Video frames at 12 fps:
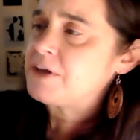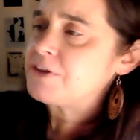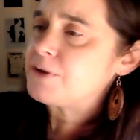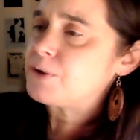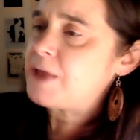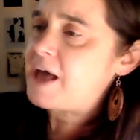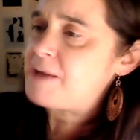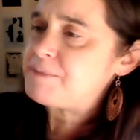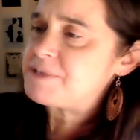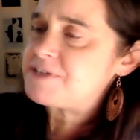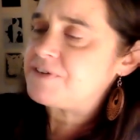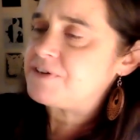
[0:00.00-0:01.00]
the whole
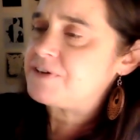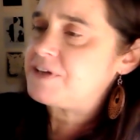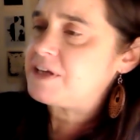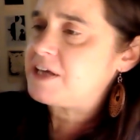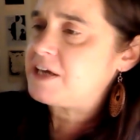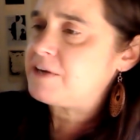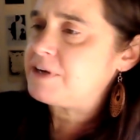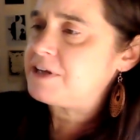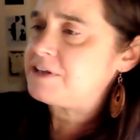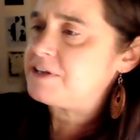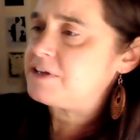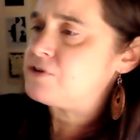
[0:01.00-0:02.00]
atmosphere they carried
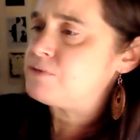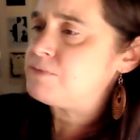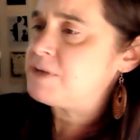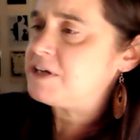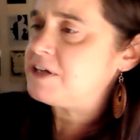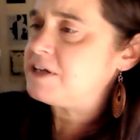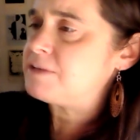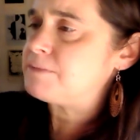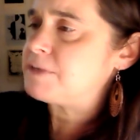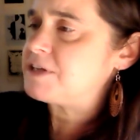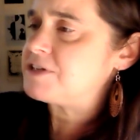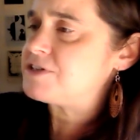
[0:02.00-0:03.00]
it the humidity the
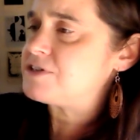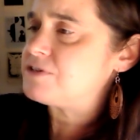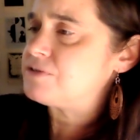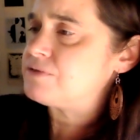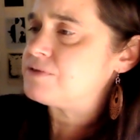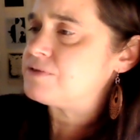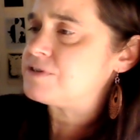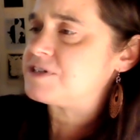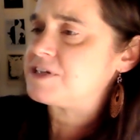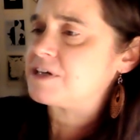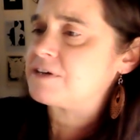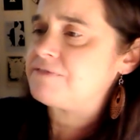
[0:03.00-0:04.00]
monsoons the
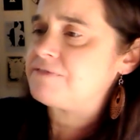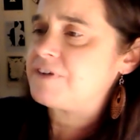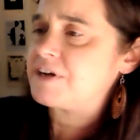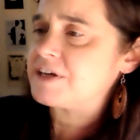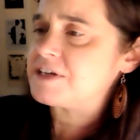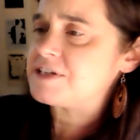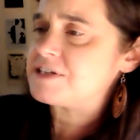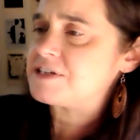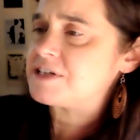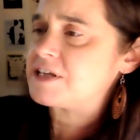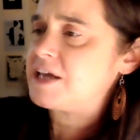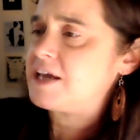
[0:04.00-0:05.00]
stink of fungus and
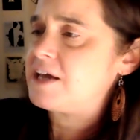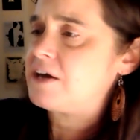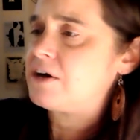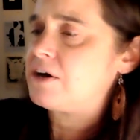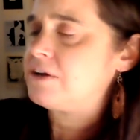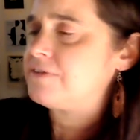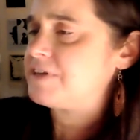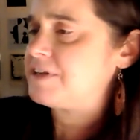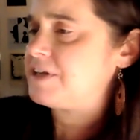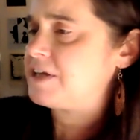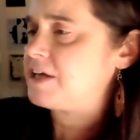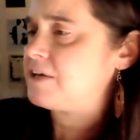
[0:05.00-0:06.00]
decay all of it
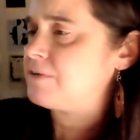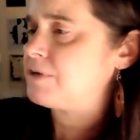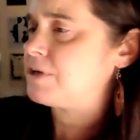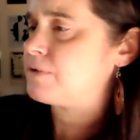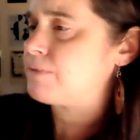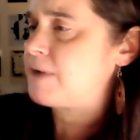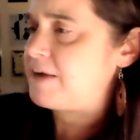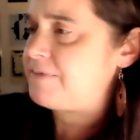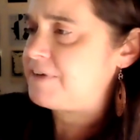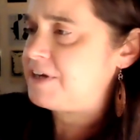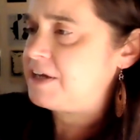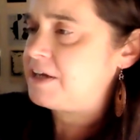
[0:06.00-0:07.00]
they carried
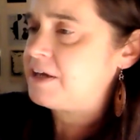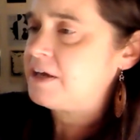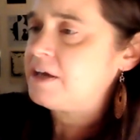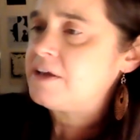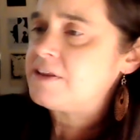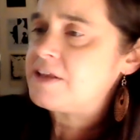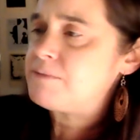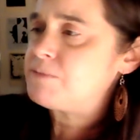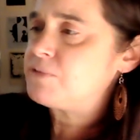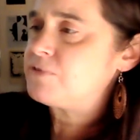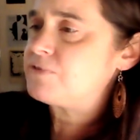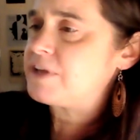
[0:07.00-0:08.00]
gravity they
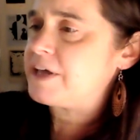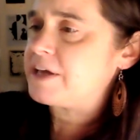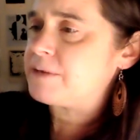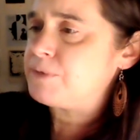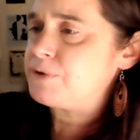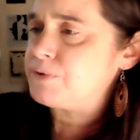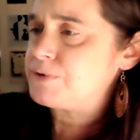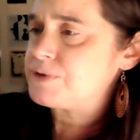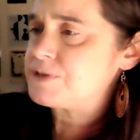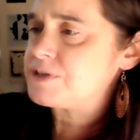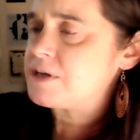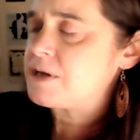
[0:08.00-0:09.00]
moved like
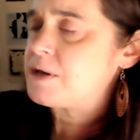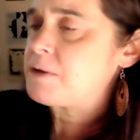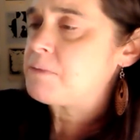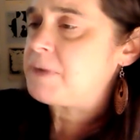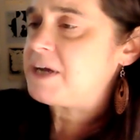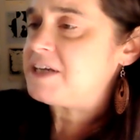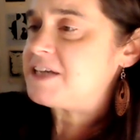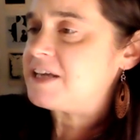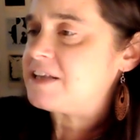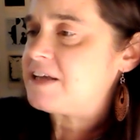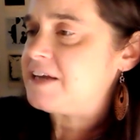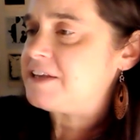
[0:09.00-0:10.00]
mules by
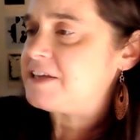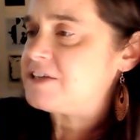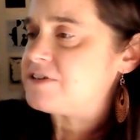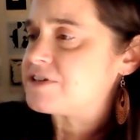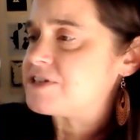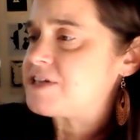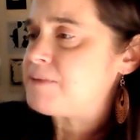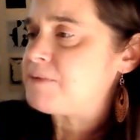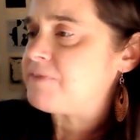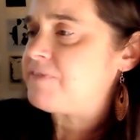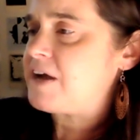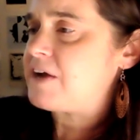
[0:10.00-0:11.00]
daylight they took sniper
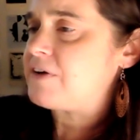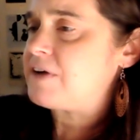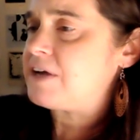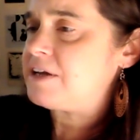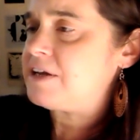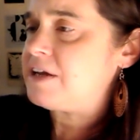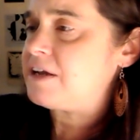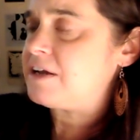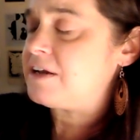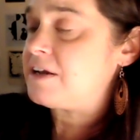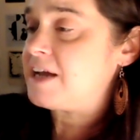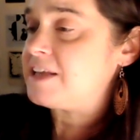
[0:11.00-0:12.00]
fire at
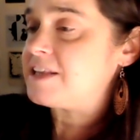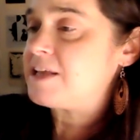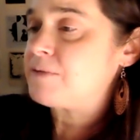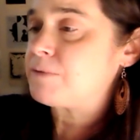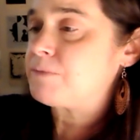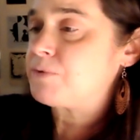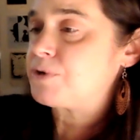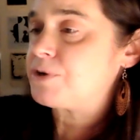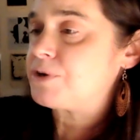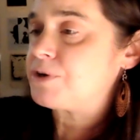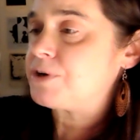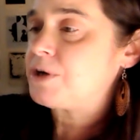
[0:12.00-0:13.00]
night they were
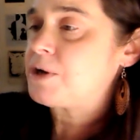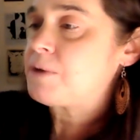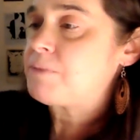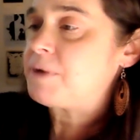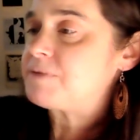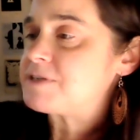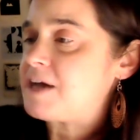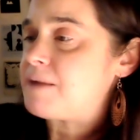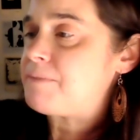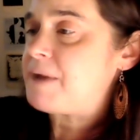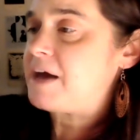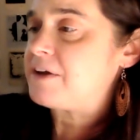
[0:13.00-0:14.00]
mortared but it was not
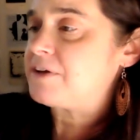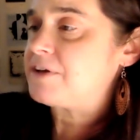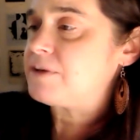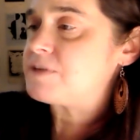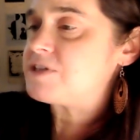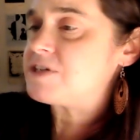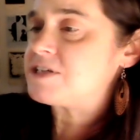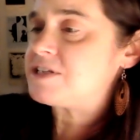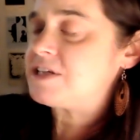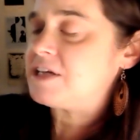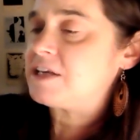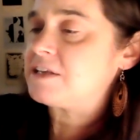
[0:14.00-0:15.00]
battle it was just
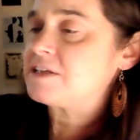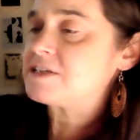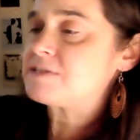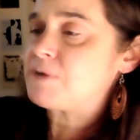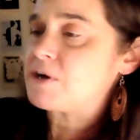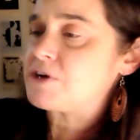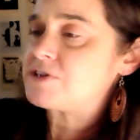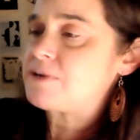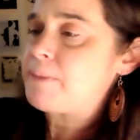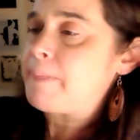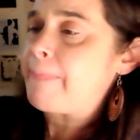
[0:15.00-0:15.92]
the endless march